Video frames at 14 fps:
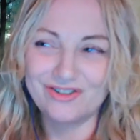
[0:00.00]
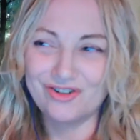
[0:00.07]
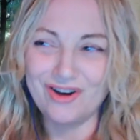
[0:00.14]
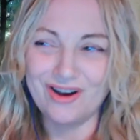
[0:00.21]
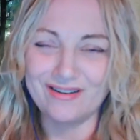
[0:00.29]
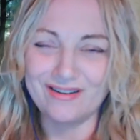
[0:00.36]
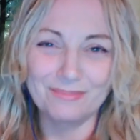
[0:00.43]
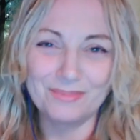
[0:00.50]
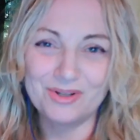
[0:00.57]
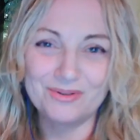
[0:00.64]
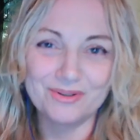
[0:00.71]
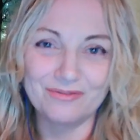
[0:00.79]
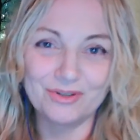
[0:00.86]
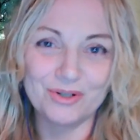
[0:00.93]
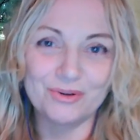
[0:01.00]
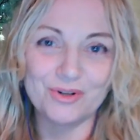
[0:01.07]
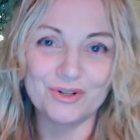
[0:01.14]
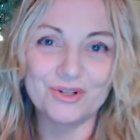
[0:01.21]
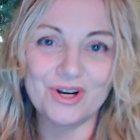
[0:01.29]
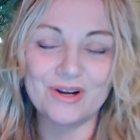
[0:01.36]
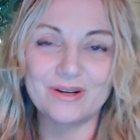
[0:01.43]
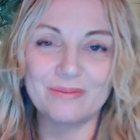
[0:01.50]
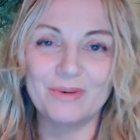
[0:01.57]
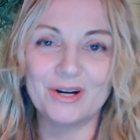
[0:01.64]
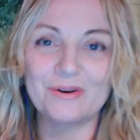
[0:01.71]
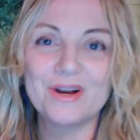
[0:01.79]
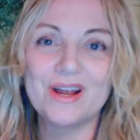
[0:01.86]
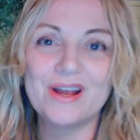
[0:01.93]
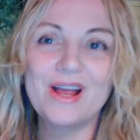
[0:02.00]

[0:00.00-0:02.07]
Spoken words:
shut up, you don't even know what you're talking about.